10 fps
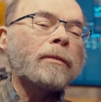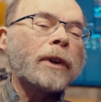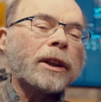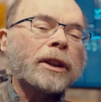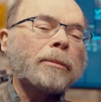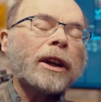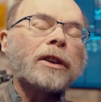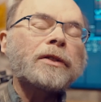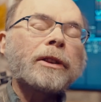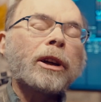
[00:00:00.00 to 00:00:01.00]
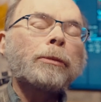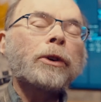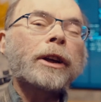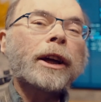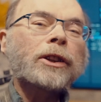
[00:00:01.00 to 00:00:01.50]
not 10 miles from the
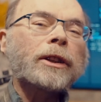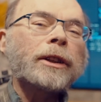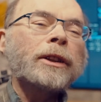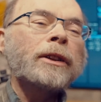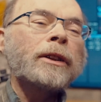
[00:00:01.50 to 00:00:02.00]
airport, actually.